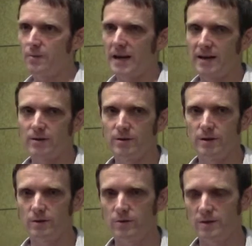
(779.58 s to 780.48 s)
the panel,
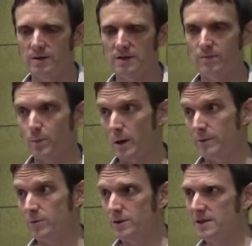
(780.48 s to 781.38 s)
including some
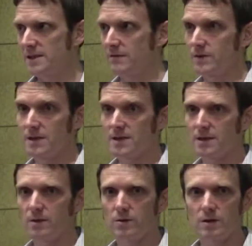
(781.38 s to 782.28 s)
prominent ones in San
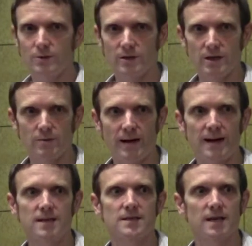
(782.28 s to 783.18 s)
Francisco. Camille
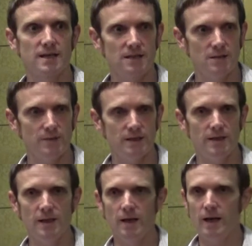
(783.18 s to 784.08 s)
Utterback, Scott
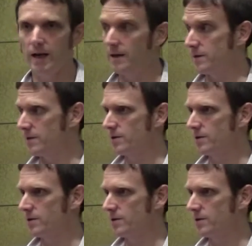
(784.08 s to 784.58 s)
Snibbe, and Lynn